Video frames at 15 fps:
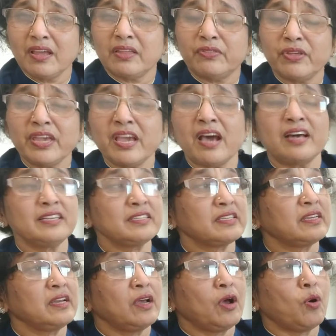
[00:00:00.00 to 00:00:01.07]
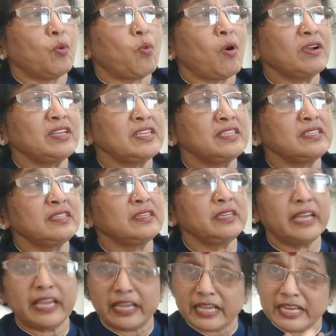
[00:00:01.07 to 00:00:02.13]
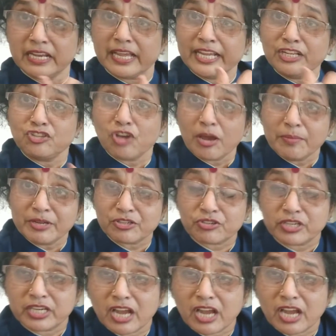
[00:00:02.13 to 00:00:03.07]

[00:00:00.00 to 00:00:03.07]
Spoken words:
they ask, what is in geometry?